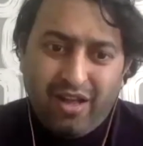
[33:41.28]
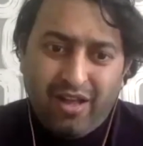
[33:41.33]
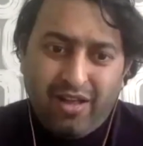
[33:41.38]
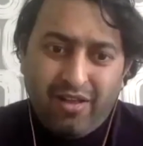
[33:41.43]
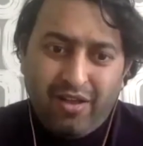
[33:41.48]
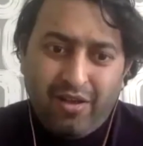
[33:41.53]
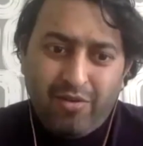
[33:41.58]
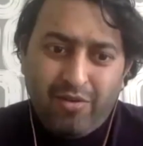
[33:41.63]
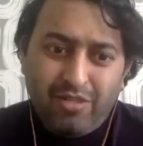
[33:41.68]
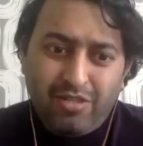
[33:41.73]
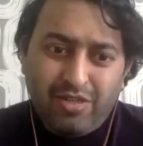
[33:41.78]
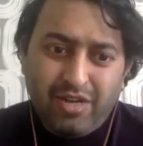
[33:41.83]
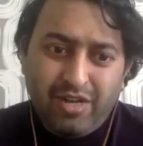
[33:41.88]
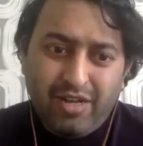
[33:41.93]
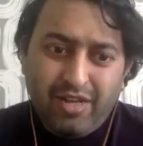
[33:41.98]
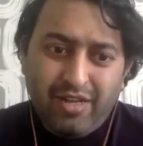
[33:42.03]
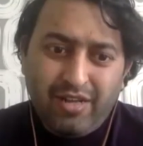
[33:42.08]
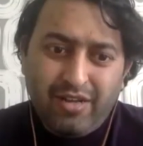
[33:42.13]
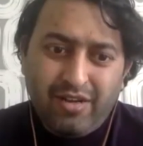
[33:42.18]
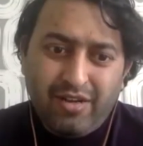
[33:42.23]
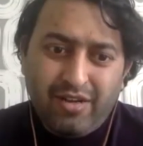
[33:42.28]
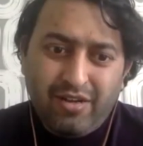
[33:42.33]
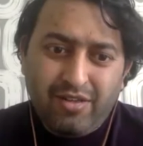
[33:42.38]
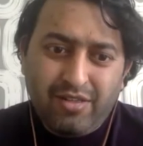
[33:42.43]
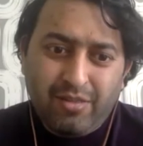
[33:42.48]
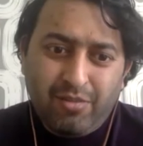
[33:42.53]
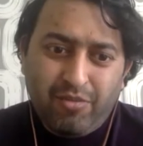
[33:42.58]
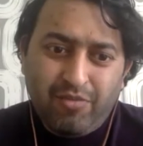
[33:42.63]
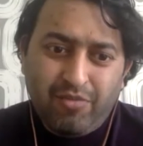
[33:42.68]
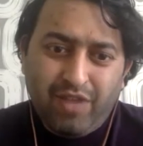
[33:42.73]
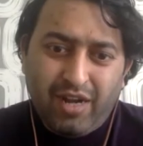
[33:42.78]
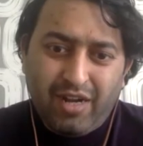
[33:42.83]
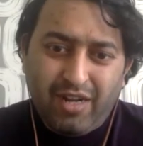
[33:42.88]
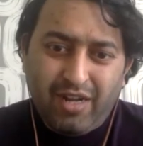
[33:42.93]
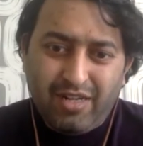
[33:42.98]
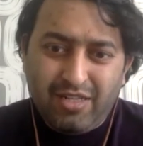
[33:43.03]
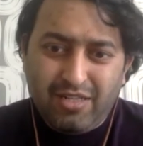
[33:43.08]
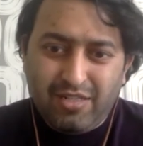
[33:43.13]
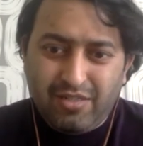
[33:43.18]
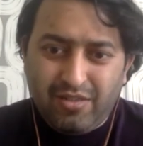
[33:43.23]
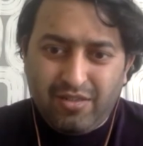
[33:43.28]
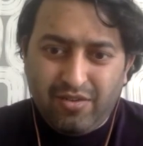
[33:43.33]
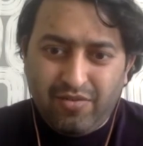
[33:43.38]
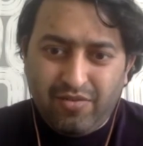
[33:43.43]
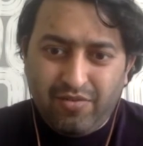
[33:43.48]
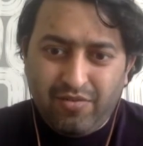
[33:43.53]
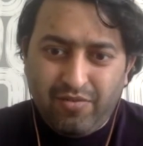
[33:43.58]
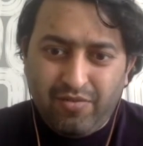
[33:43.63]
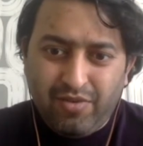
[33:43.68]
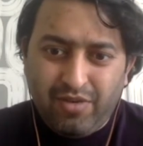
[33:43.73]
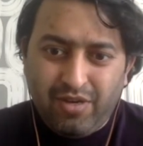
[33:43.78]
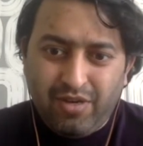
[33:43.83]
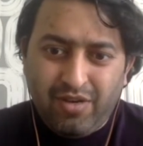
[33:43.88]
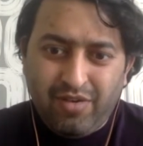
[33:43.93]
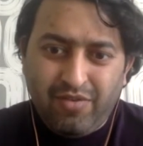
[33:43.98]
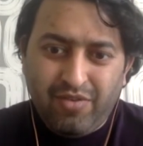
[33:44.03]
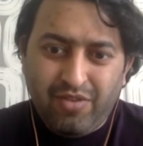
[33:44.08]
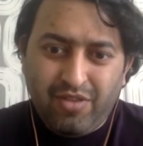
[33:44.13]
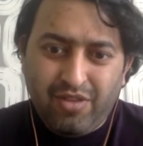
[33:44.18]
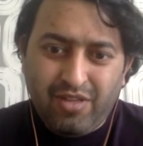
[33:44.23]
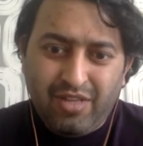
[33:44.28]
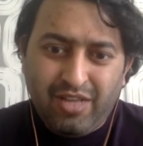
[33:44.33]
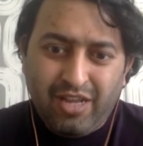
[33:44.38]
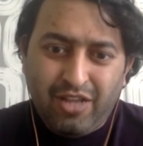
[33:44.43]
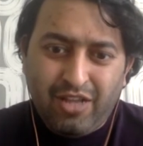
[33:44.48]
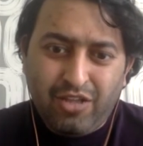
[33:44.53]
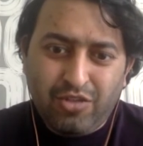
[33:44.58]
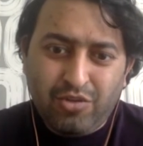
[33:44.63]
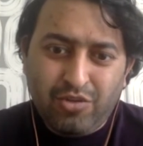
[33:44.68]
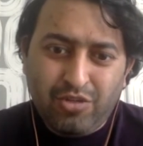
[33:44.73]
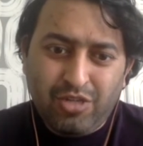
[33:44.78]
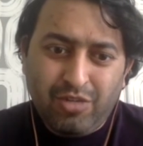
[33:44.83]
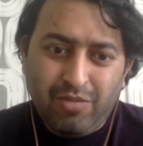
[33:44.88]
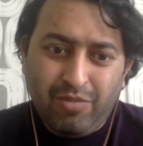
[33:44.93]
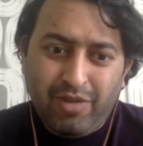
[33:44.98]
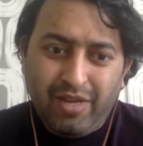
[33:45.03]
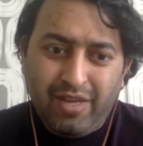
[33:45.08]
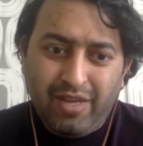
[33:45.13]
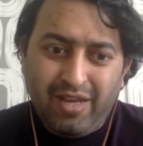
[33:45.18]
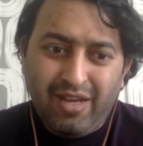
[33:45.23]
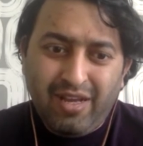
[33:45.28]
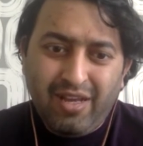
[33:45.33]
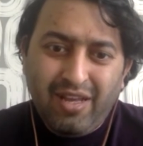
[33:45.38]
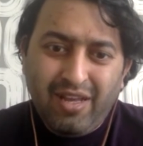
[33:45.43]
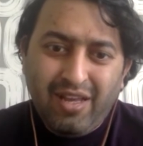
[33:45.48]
was reading some of the articles which are there in the social media,